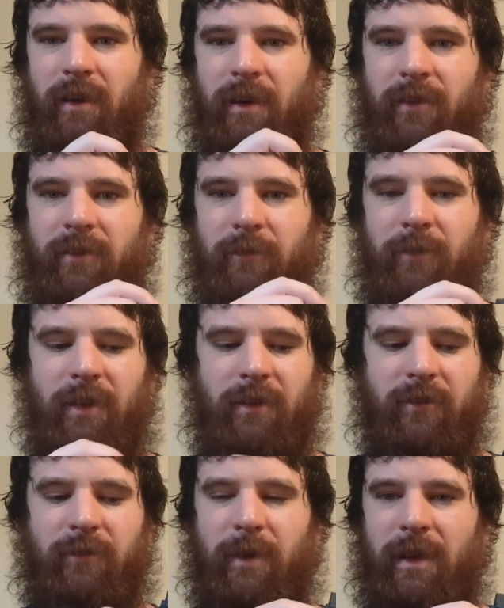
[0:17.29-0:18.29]
uh, some
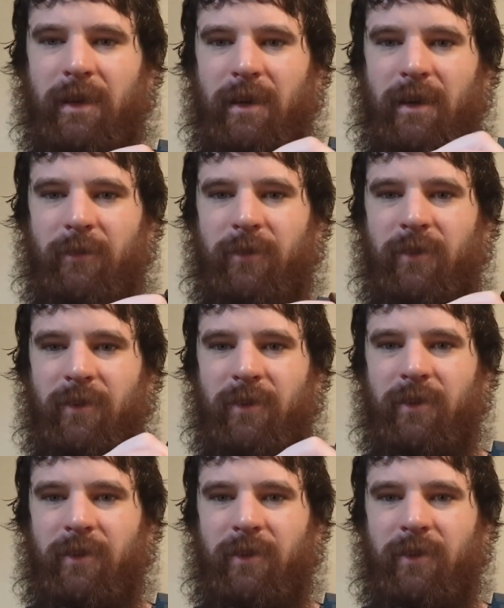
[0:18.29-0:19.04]
little spinny knobs,